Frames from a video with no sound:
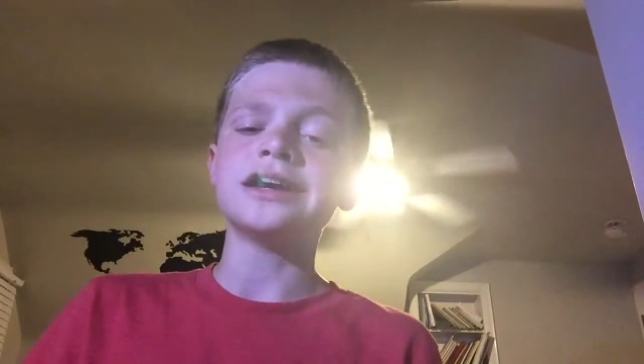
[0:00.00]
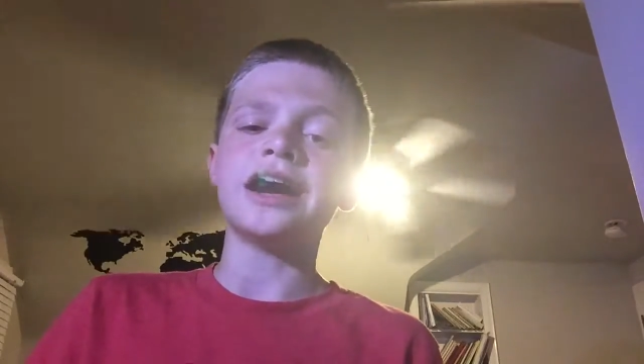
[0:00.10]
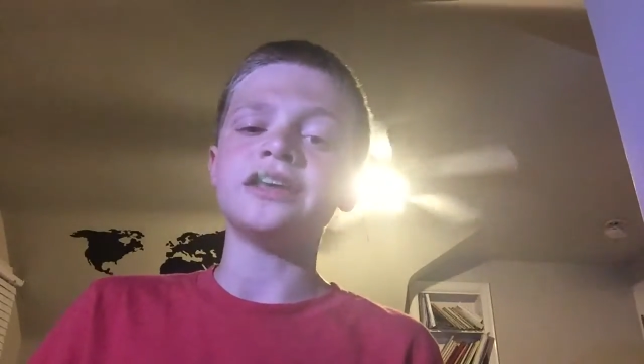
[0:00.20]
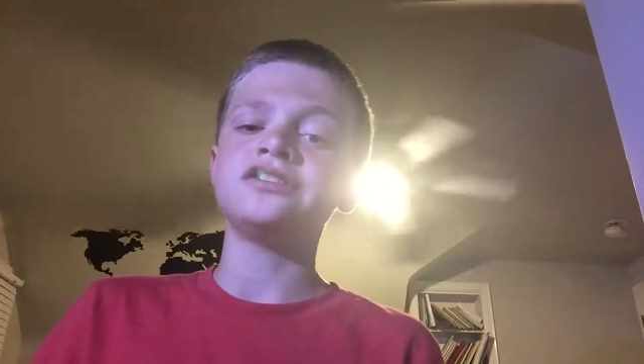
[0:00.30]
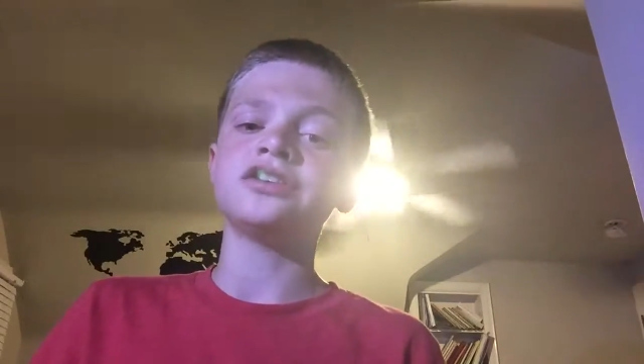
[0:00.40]

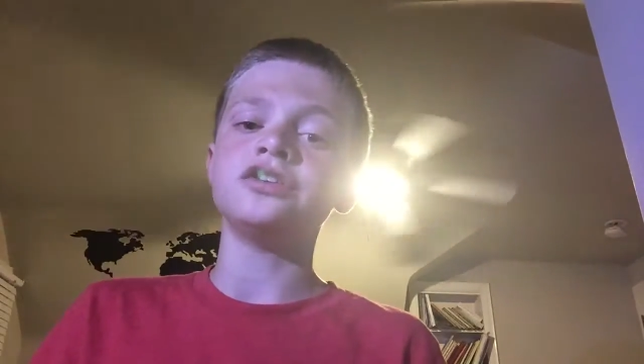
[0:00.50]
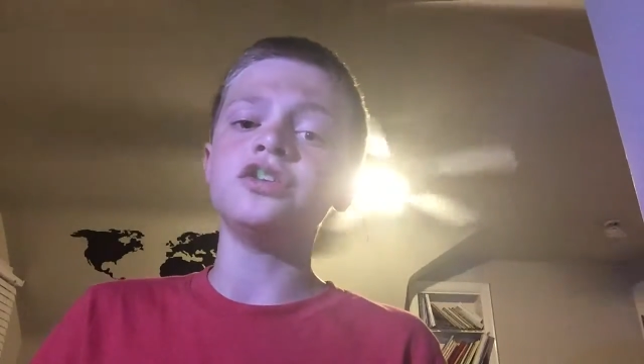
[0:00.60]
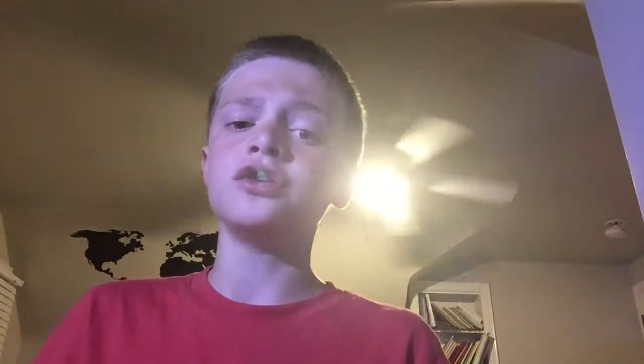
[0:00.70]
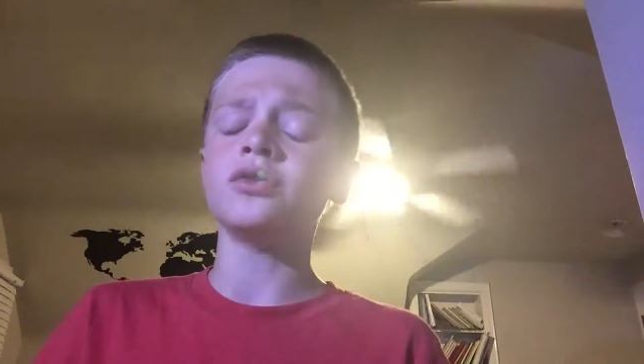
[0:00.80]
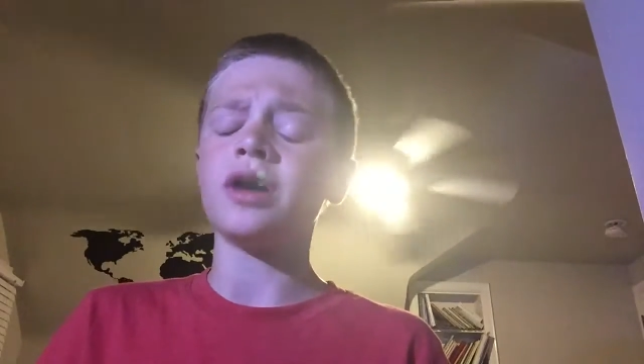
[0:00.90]
I had to
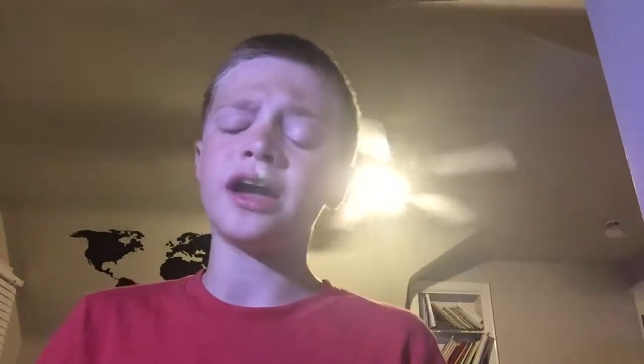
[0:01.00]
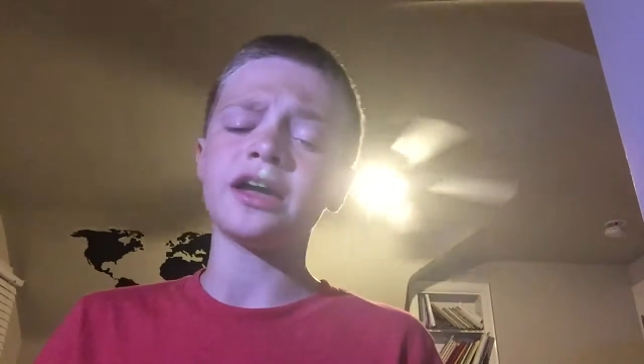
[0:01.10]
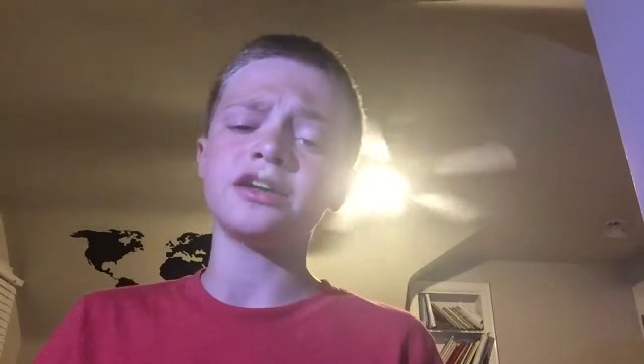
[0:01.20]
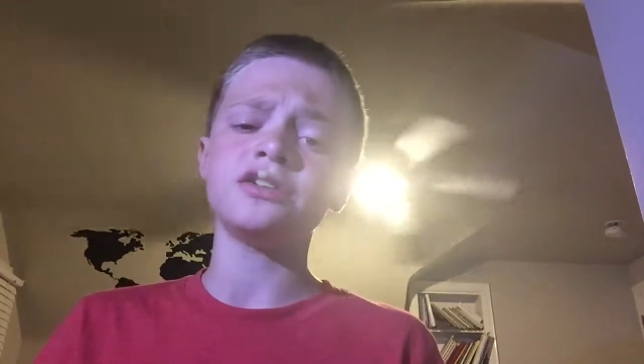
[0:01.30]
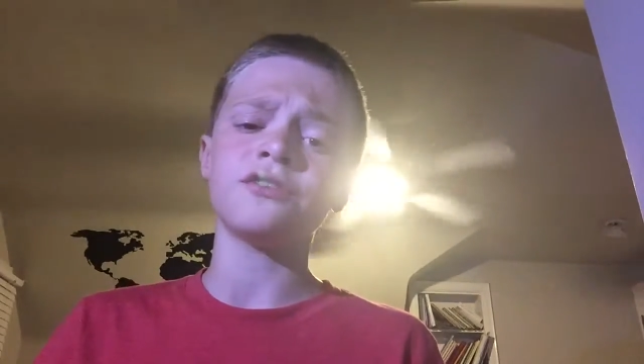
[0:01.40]
do I
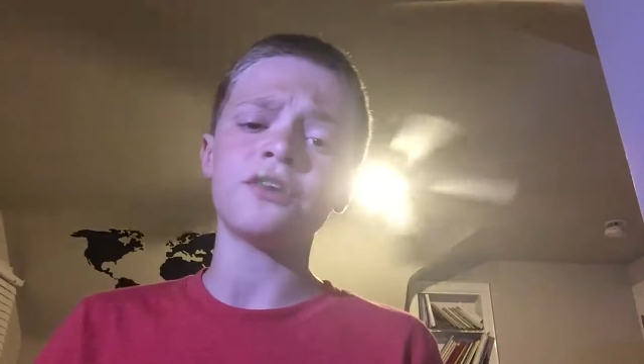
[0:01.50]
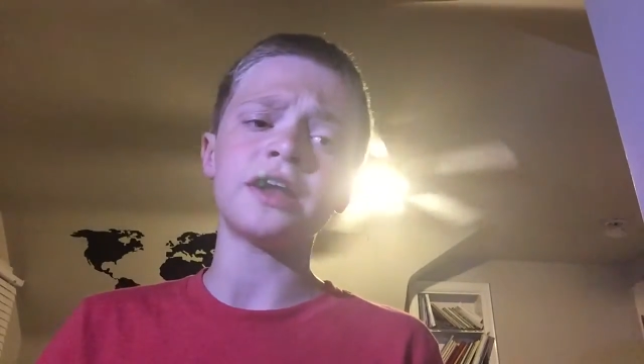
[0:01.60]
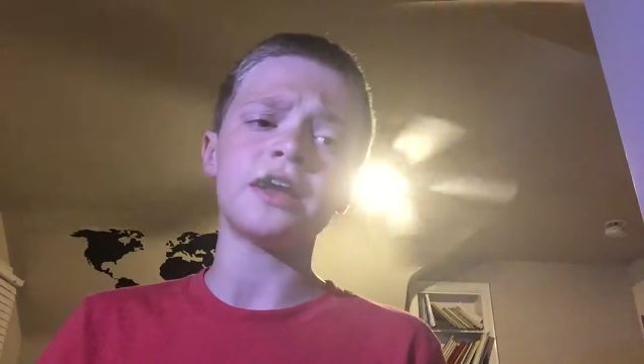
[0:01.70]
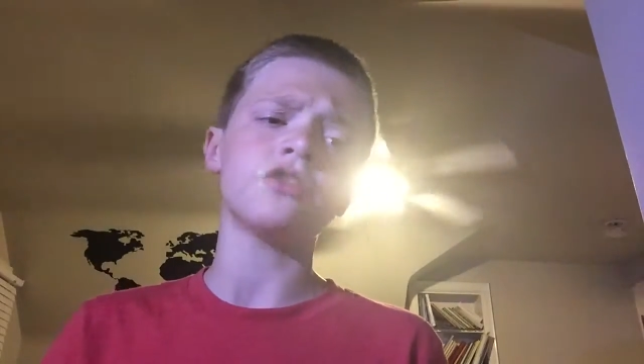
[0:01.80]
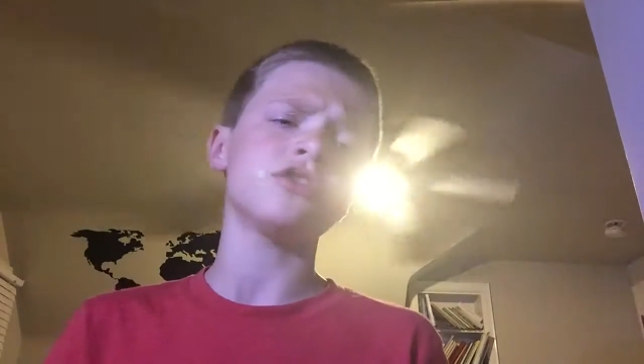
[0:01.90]
had to
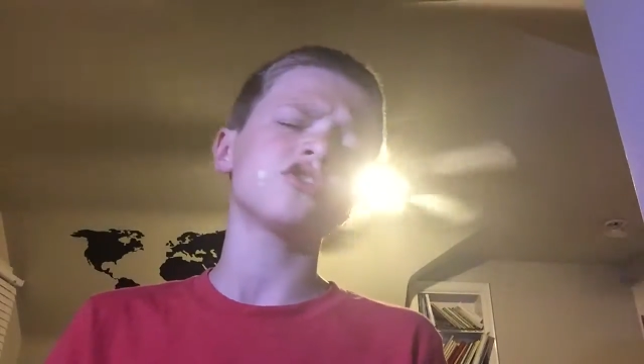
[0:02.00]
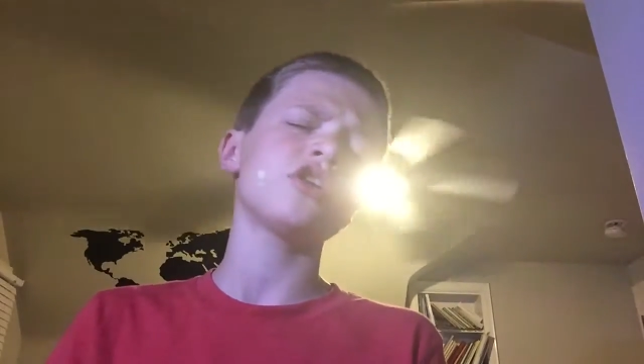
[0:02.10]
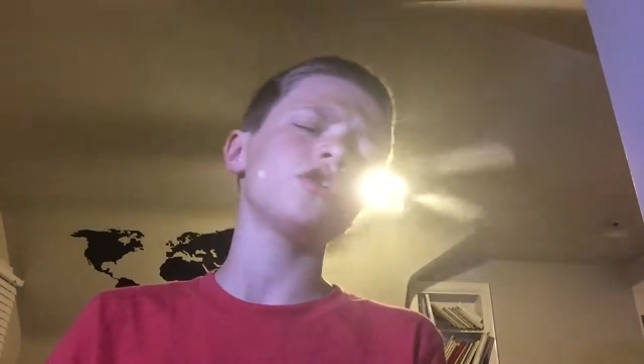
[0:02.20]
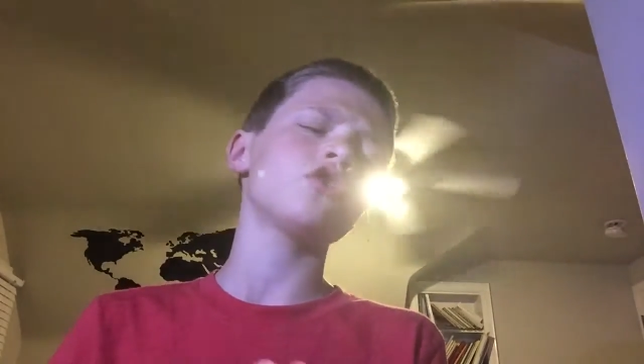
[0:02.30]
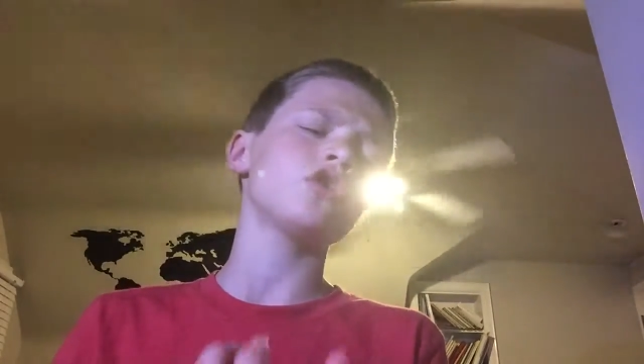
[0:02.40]
find out the
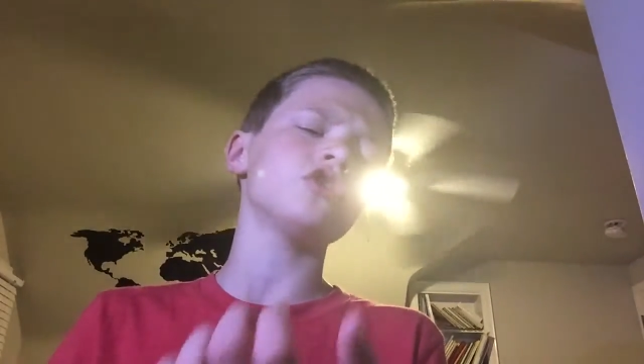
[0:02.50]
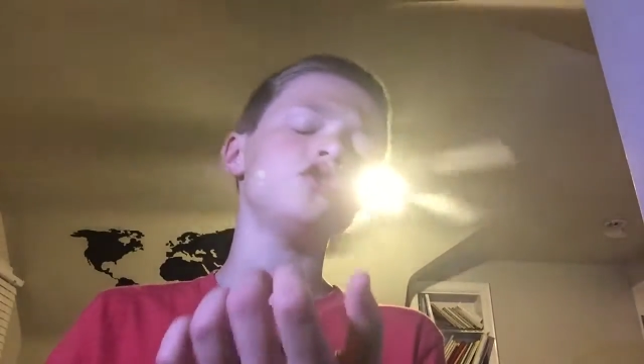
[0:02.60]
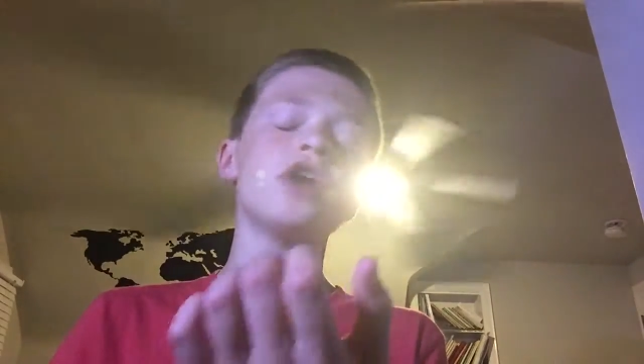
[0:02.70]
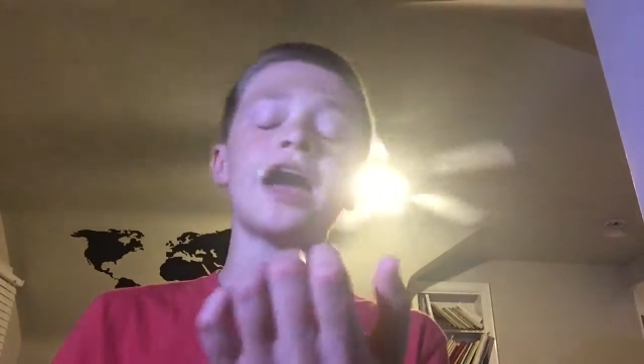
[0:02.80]
screen recorder.